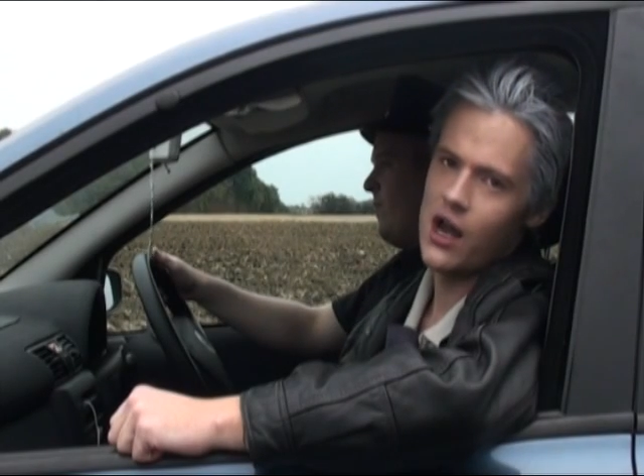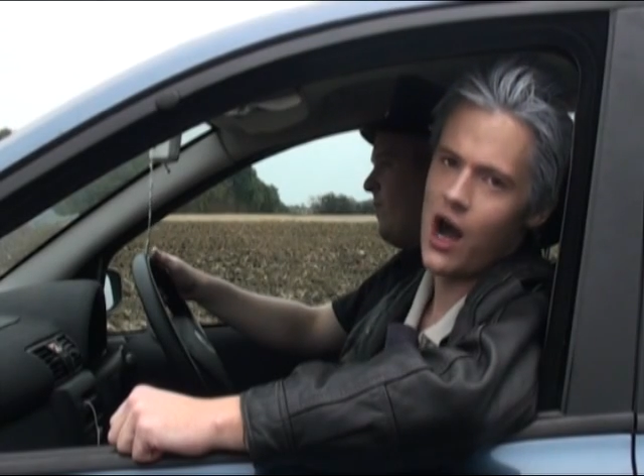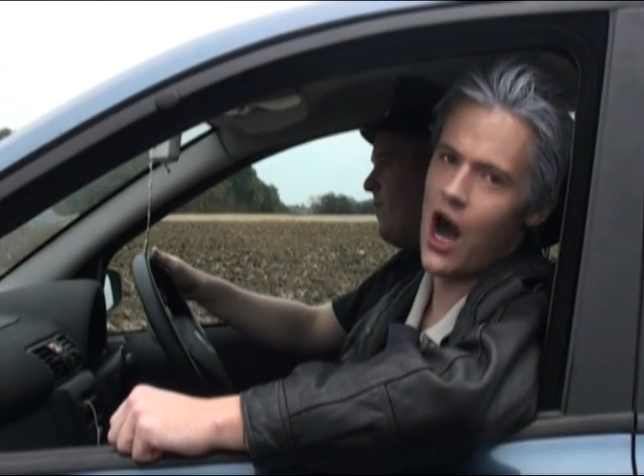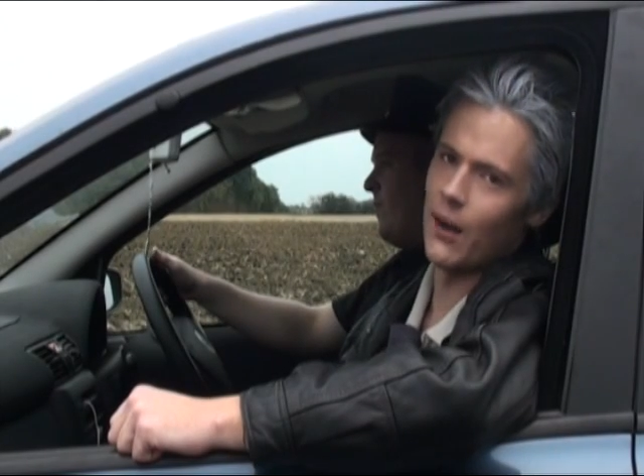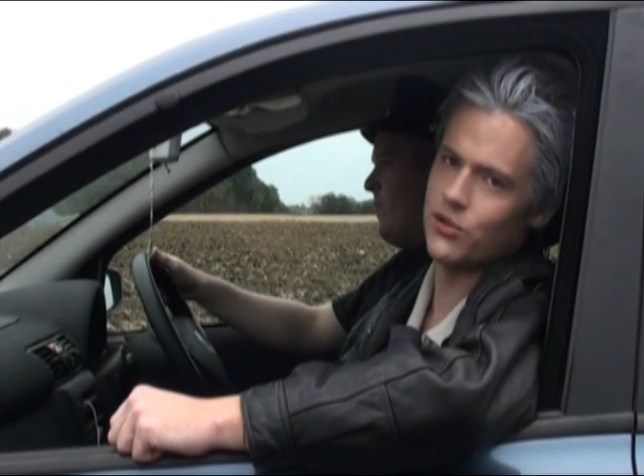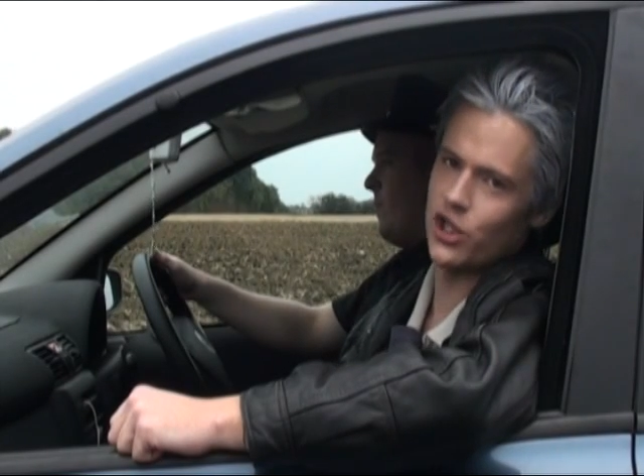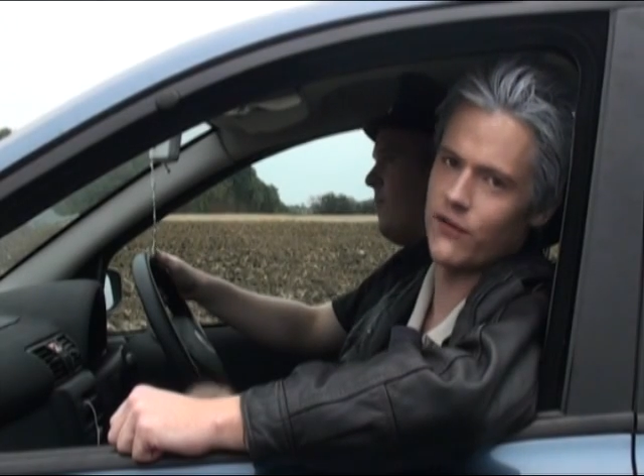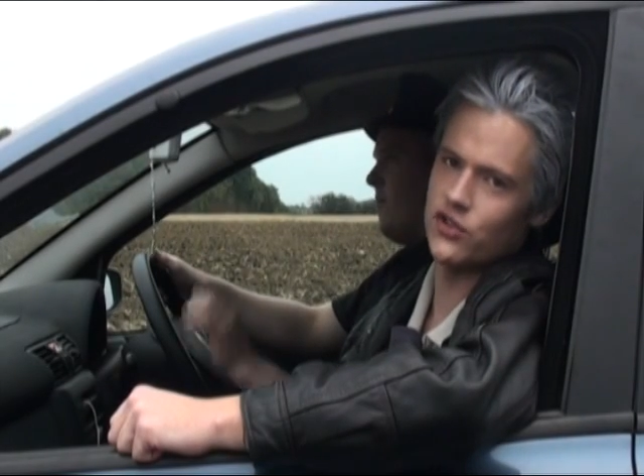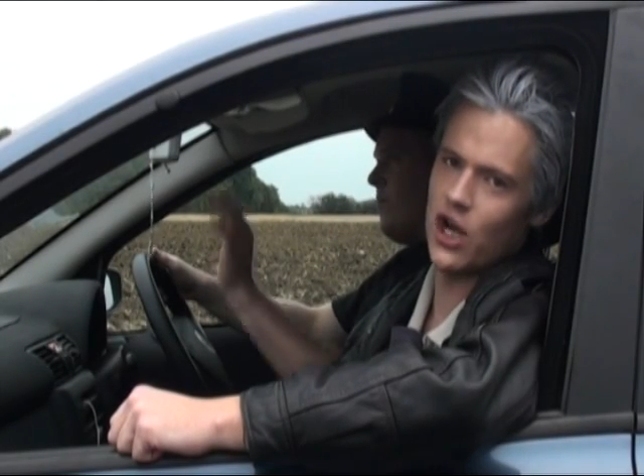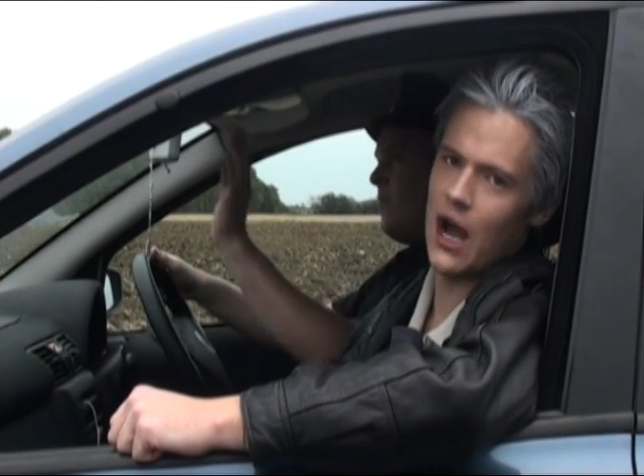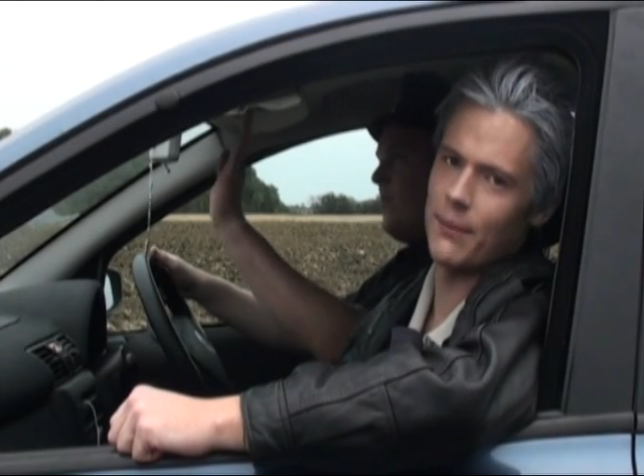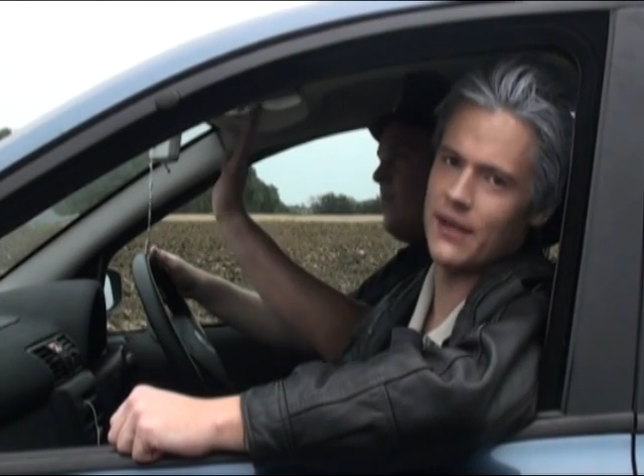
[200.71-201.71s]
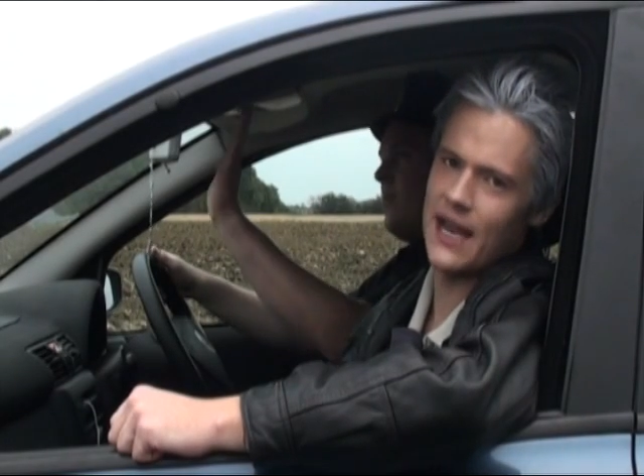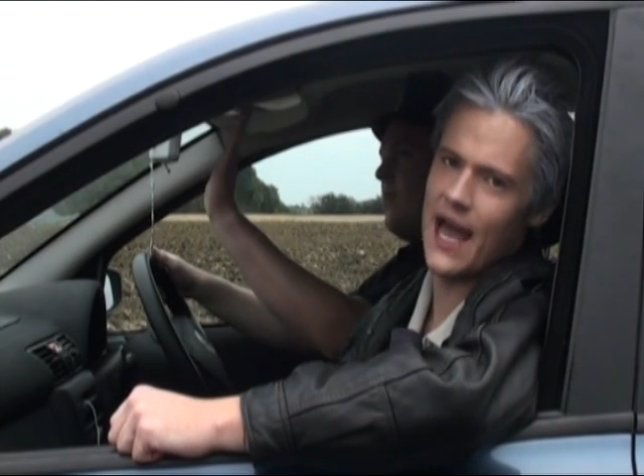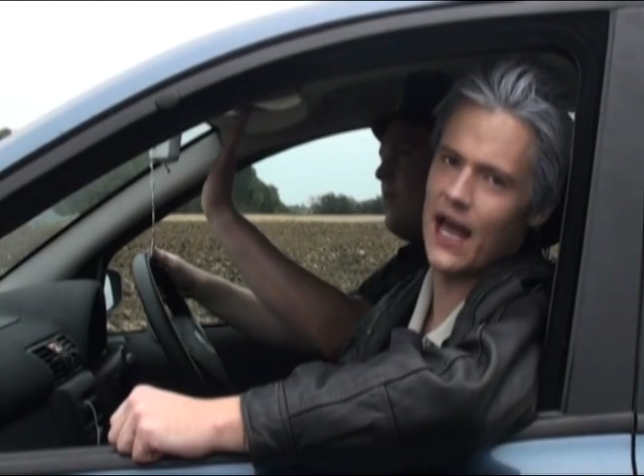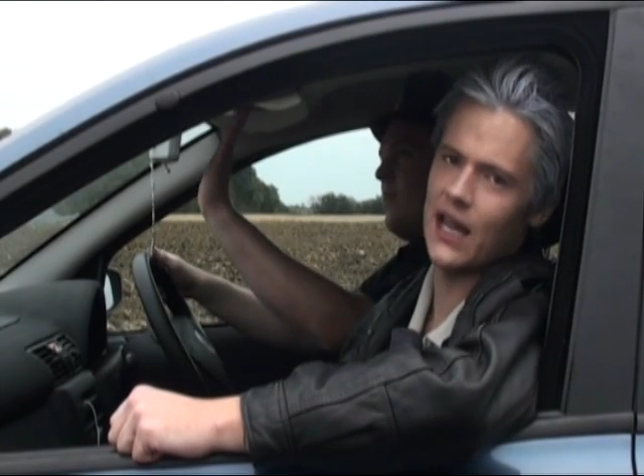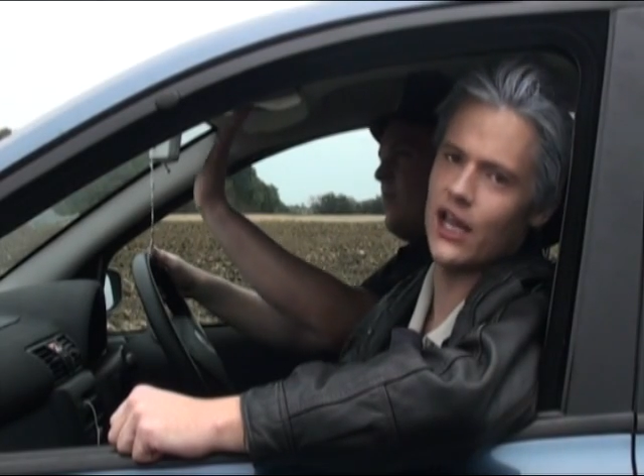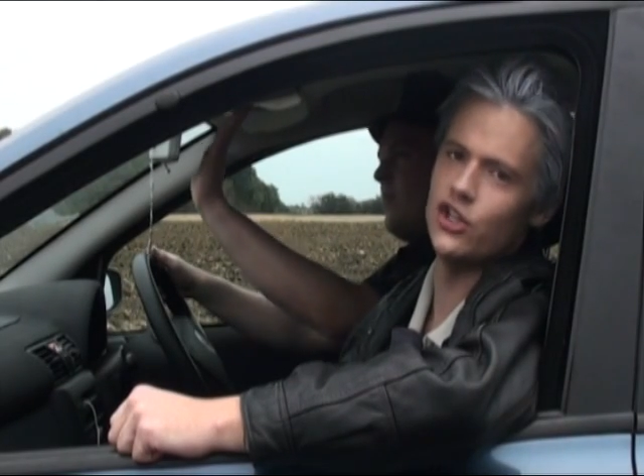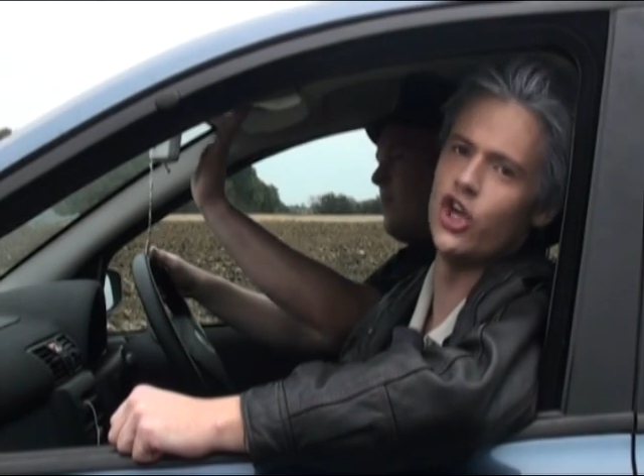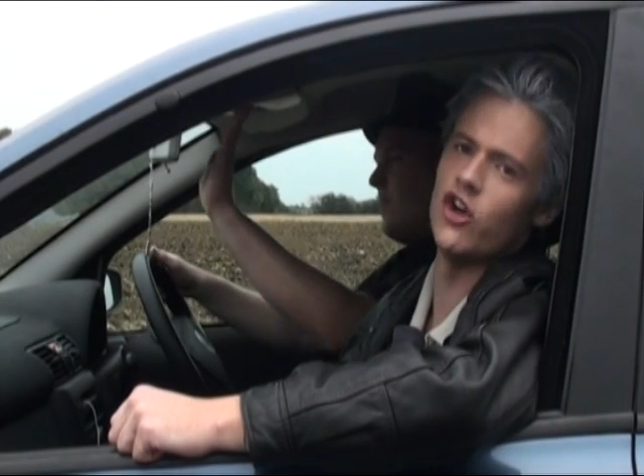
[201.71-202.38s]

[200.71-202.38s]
I'm Sheriff John Bunnell, and